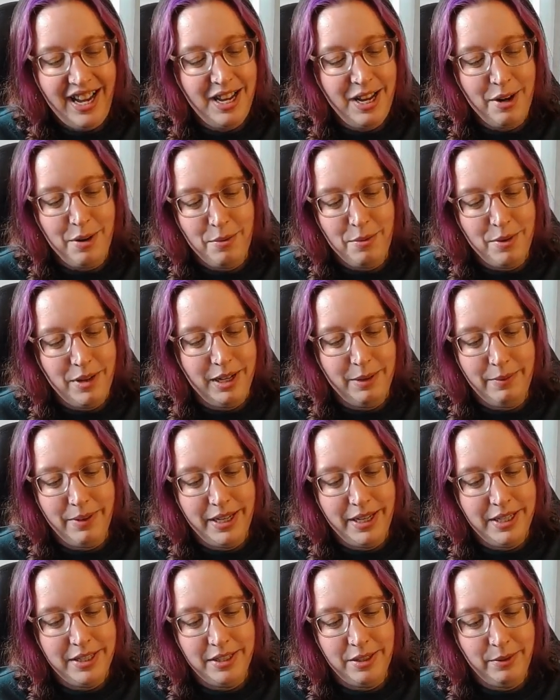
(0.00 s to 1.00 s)
What am I
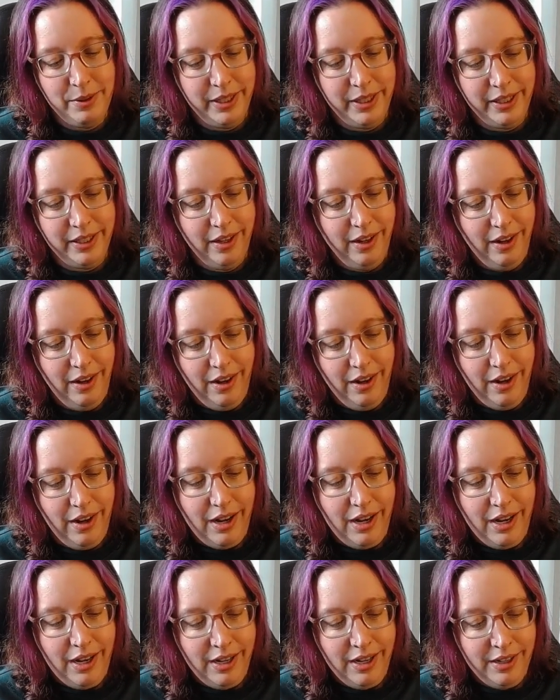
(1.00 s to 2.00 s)
doing?
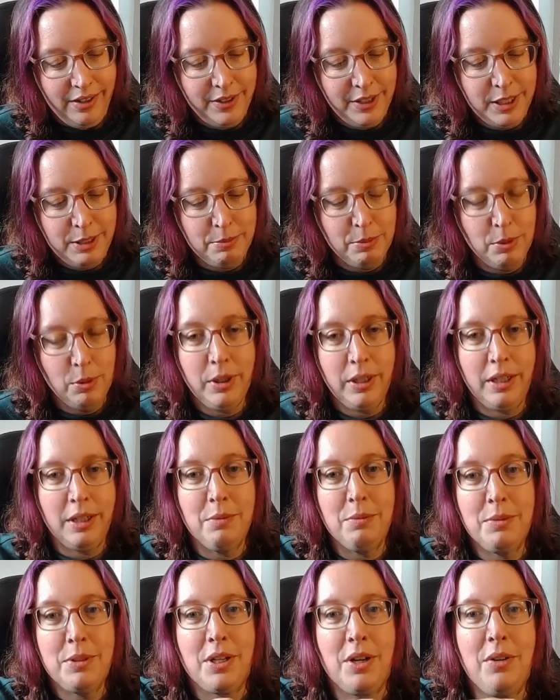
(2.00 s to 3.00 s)
This morning it
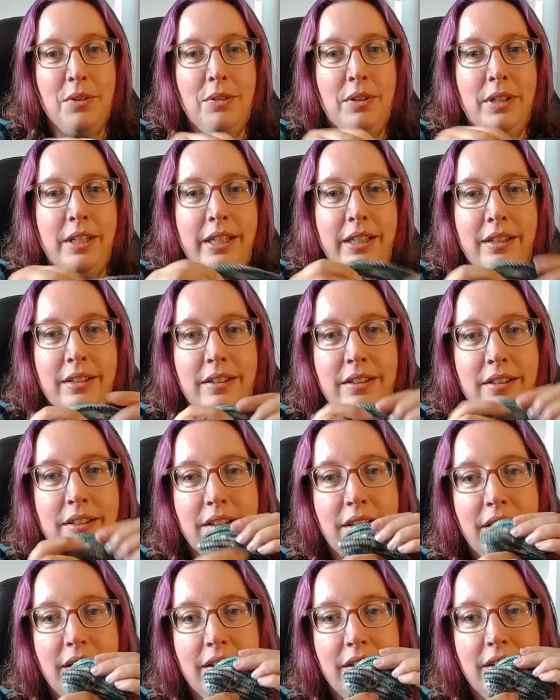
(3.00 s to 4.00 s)
was I only
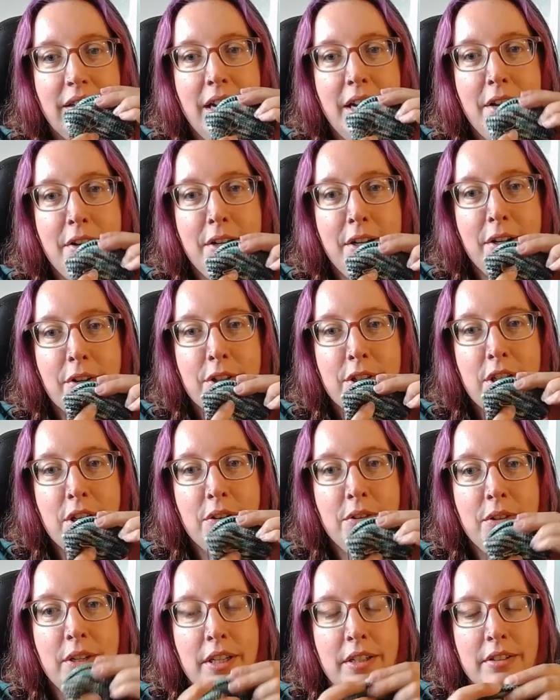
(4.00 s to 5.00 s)
got the toe
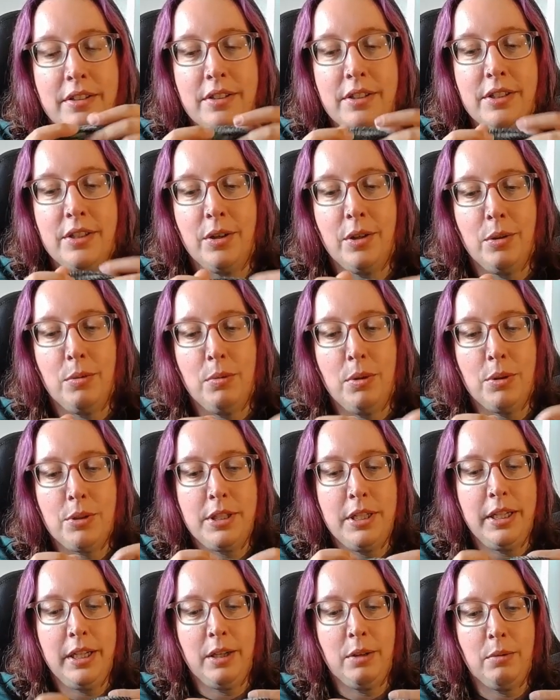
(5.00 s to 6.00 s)
done. So while
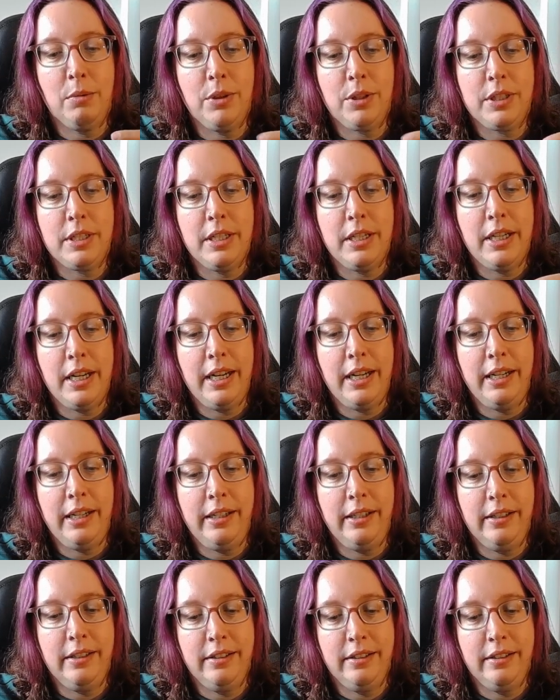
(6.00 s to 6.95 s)
sitting at work today,